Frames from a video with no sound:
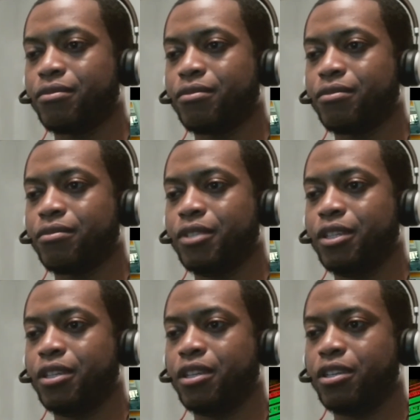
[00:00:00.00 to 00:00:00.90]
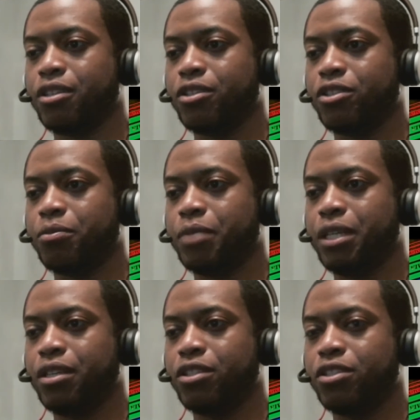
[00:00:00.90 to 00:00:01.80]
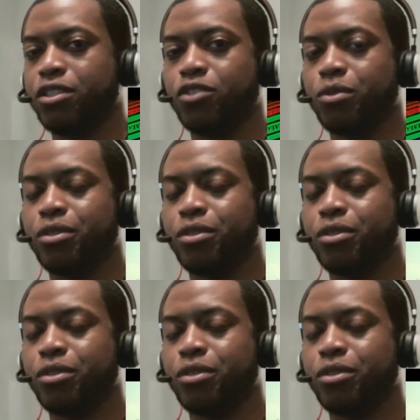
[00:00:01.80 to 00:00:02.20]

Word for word: Life is yeah, good, but it can be better.